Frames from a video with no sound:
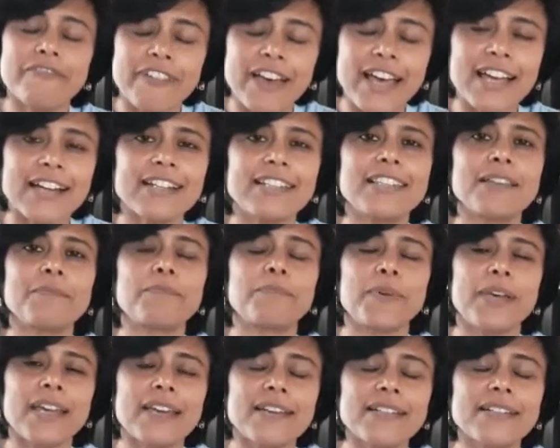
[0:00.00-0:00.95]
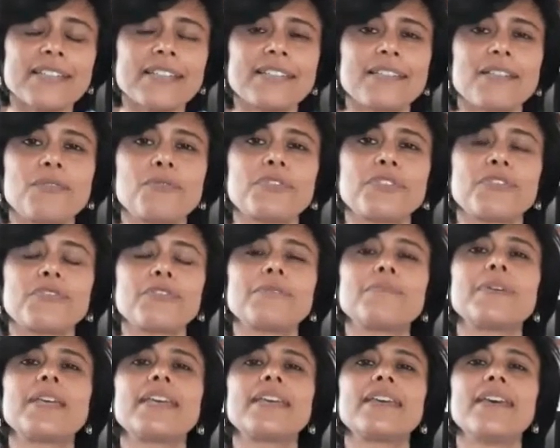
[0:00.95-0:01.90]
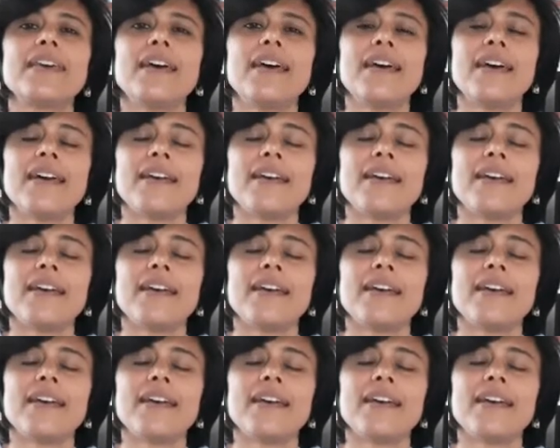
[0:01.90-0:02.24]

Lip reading: fact the parents who should be